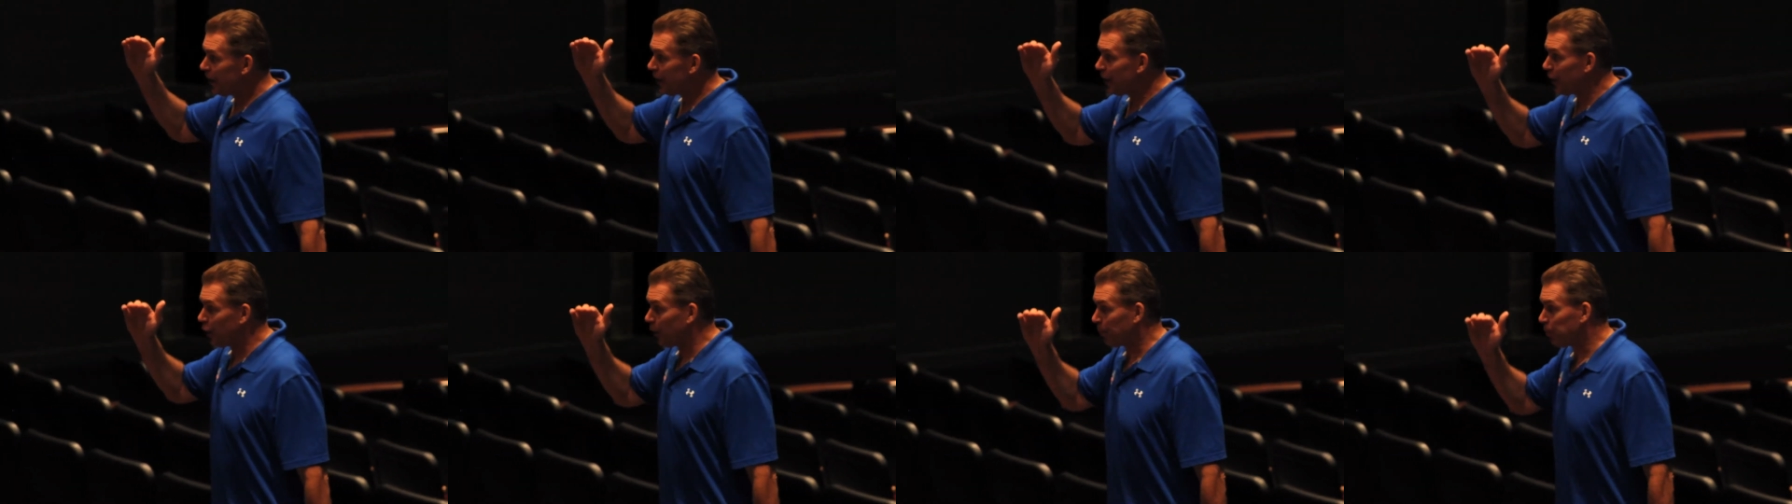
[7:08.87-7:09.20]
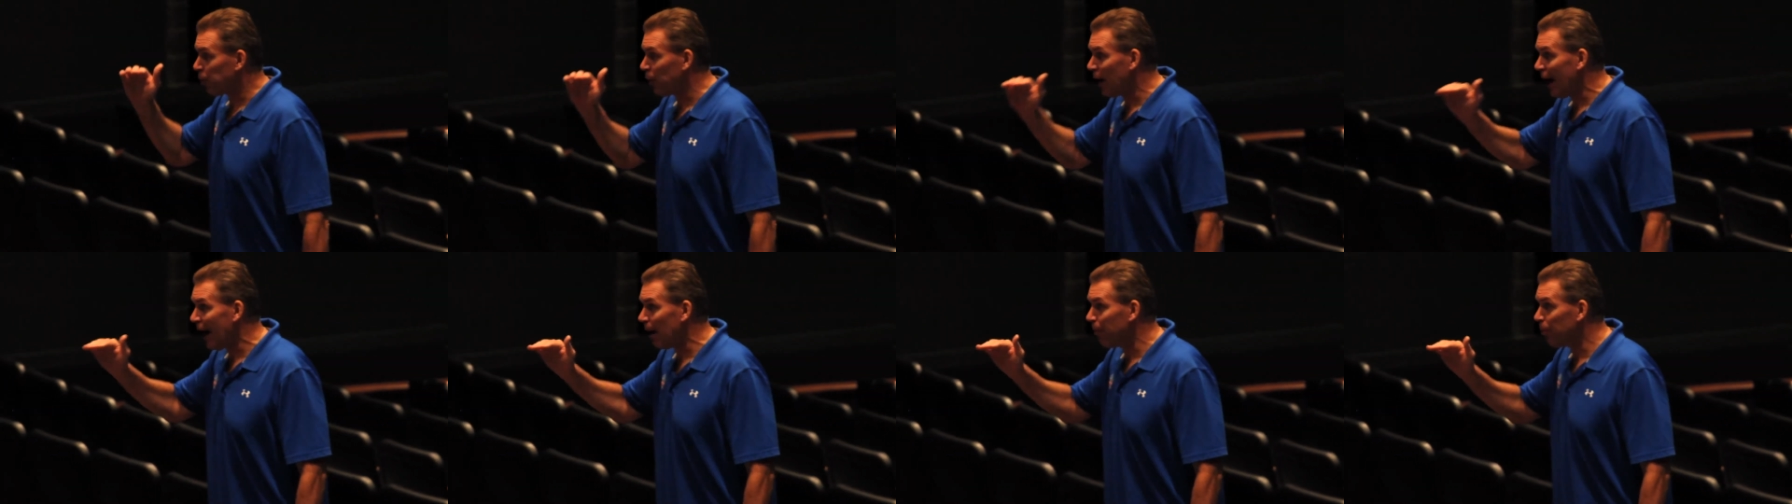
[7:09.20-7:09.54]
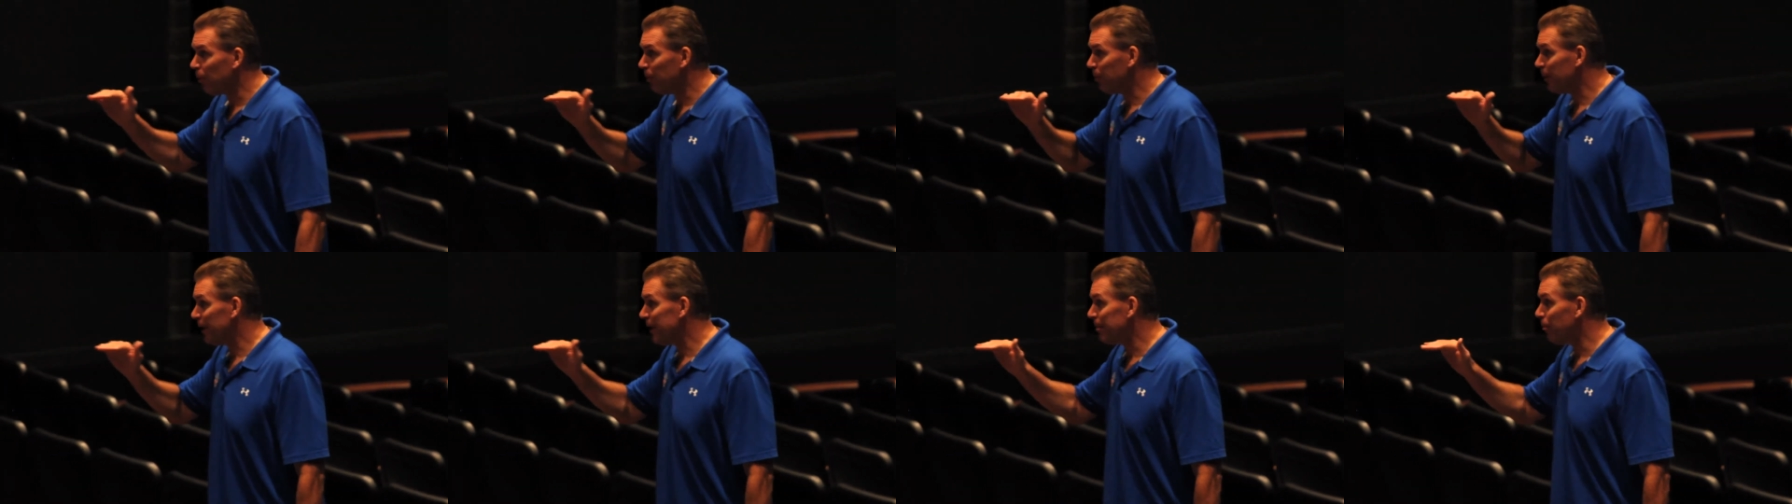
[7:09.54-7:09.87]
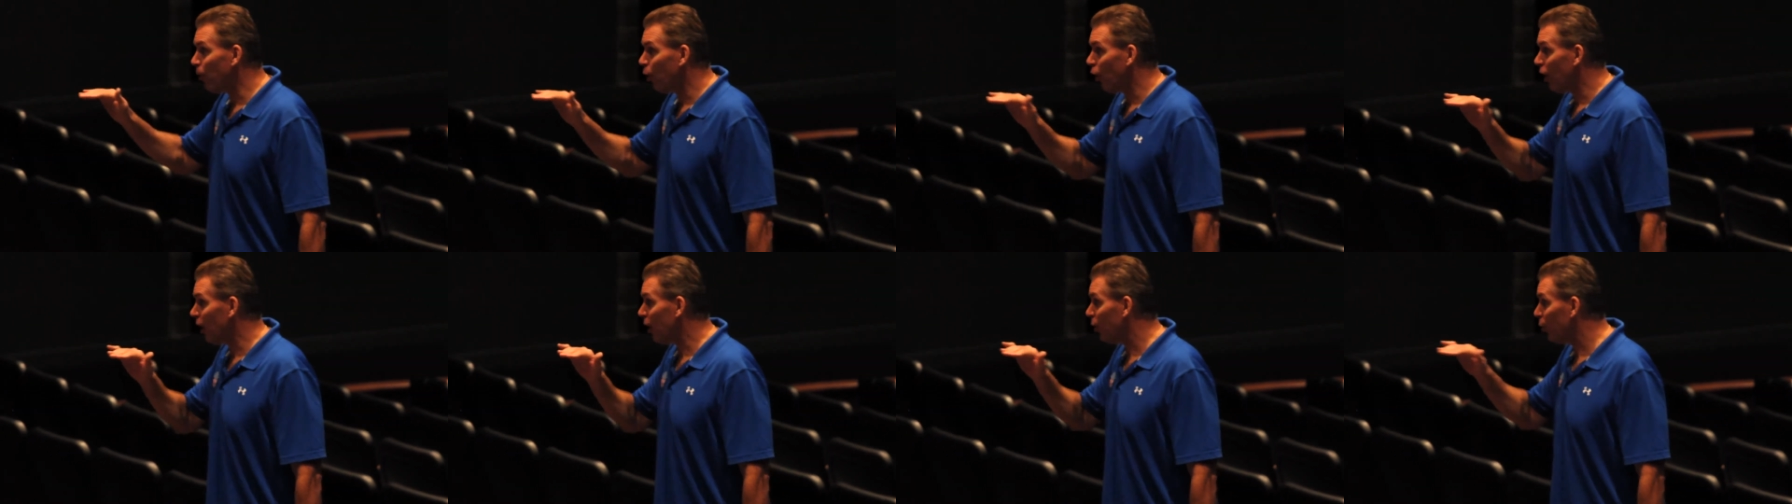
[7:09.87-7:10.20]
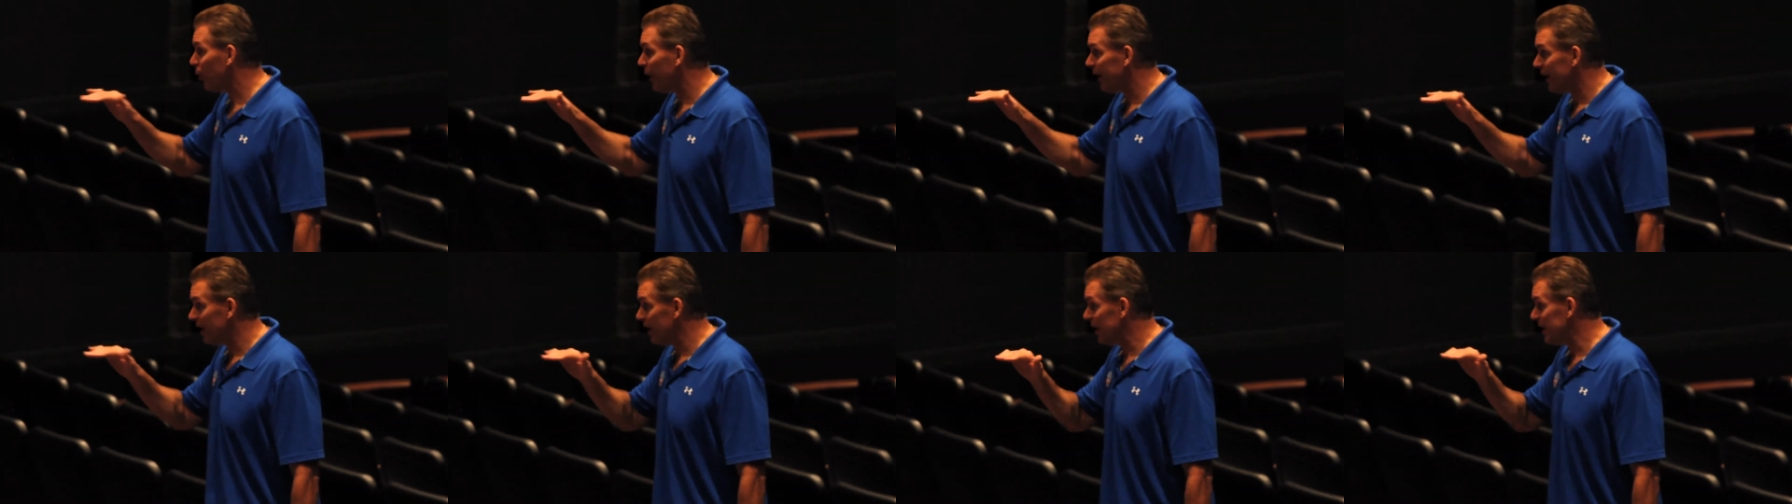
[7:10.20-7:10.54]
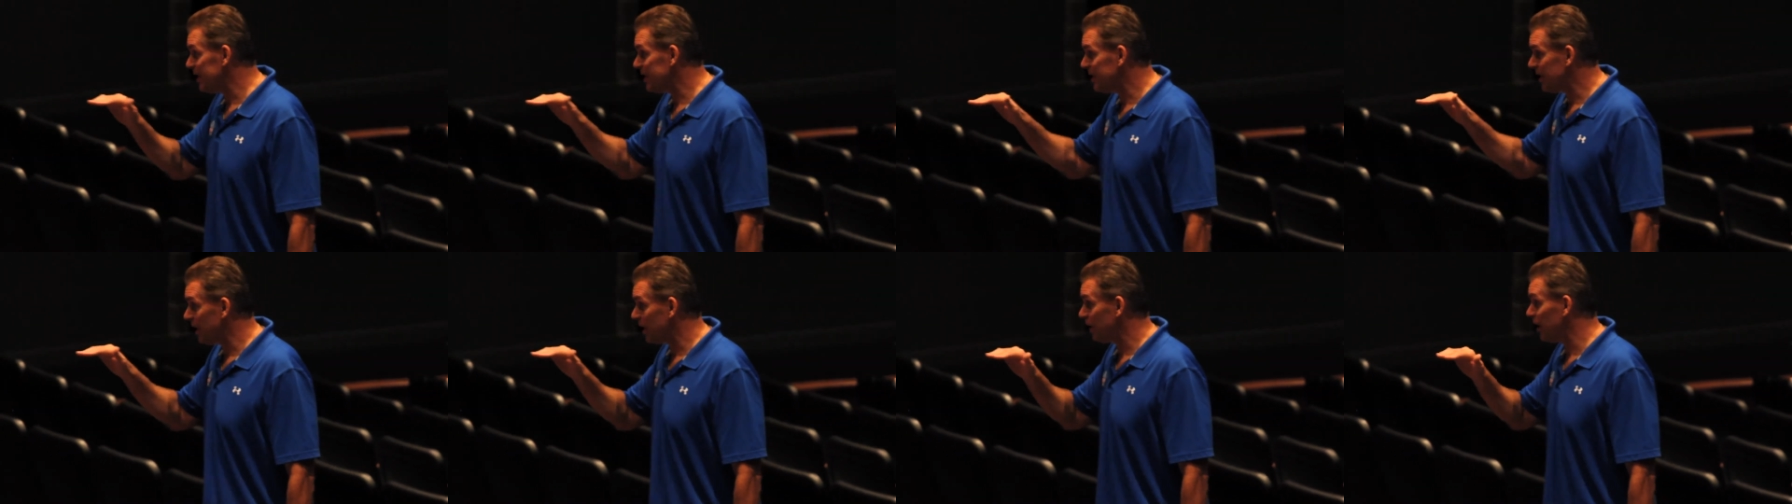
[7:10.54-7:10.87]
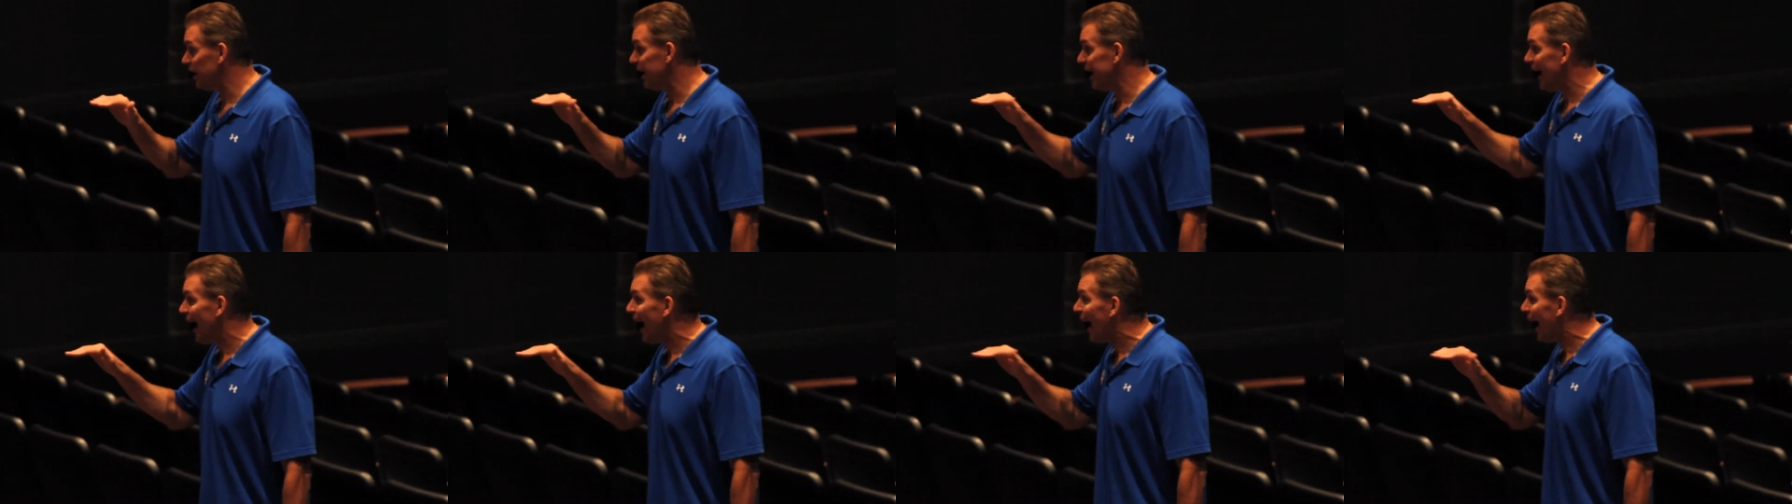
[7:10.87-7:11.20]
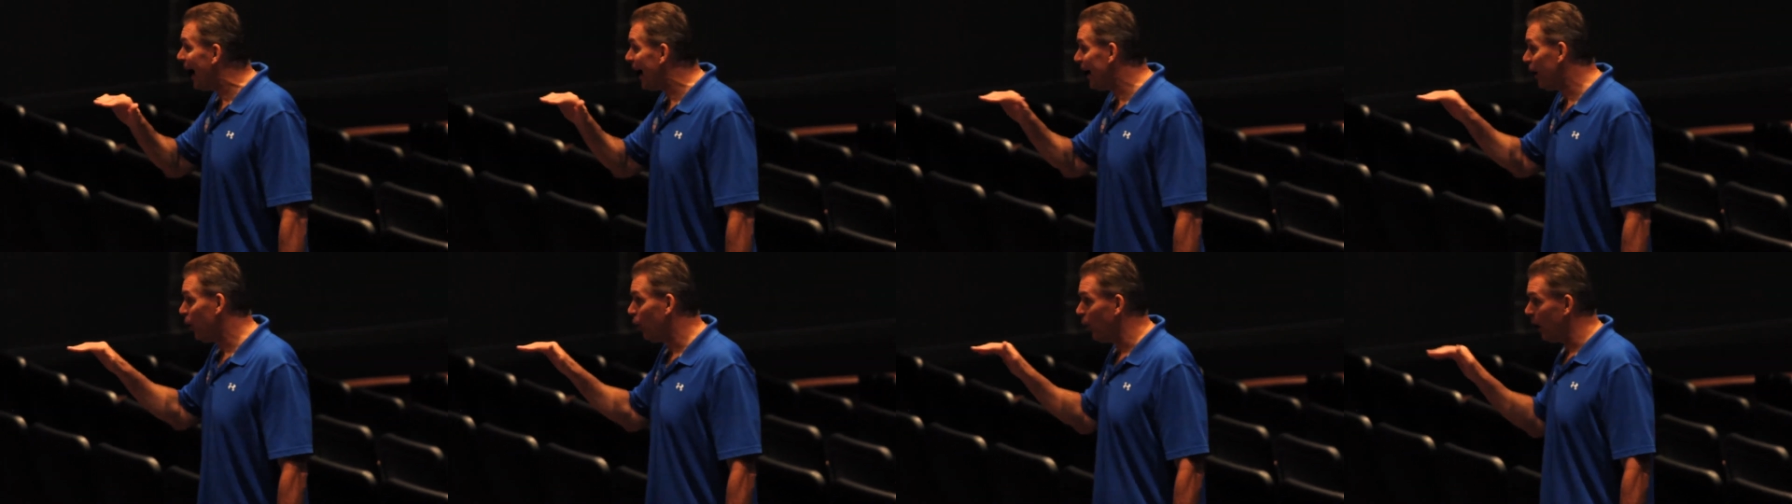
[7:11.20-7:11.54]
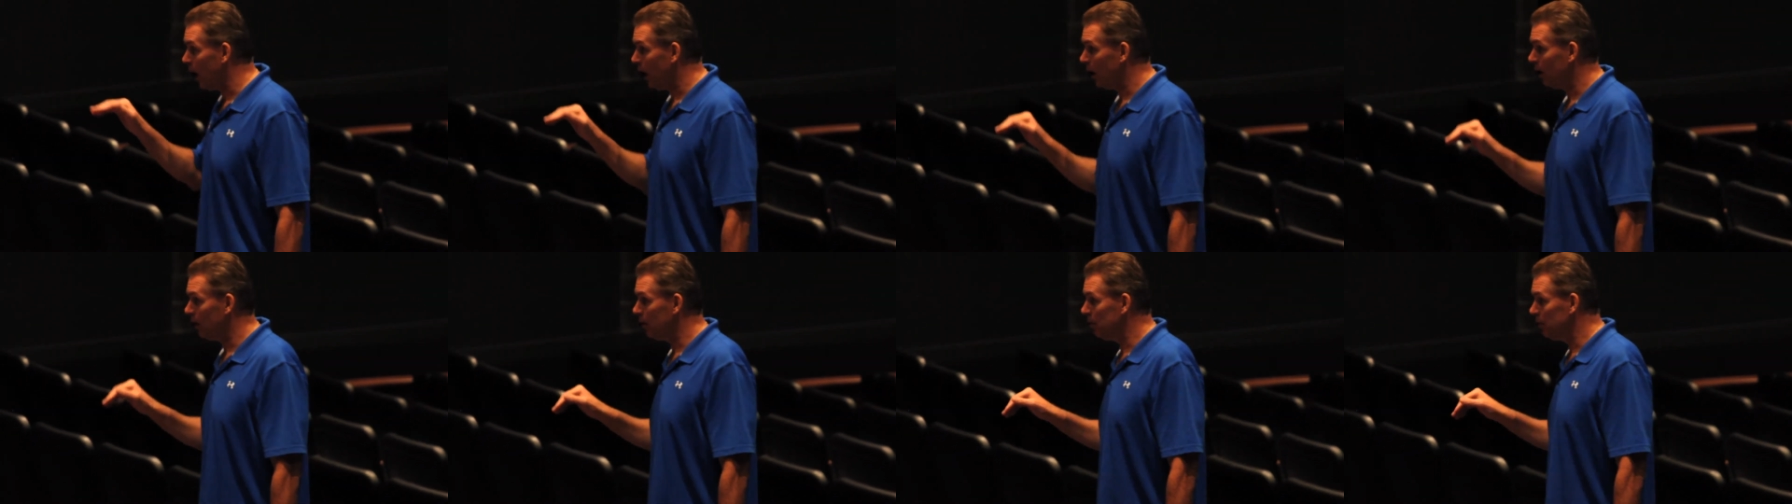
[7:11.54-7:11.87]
you're probably more realistically Iowa.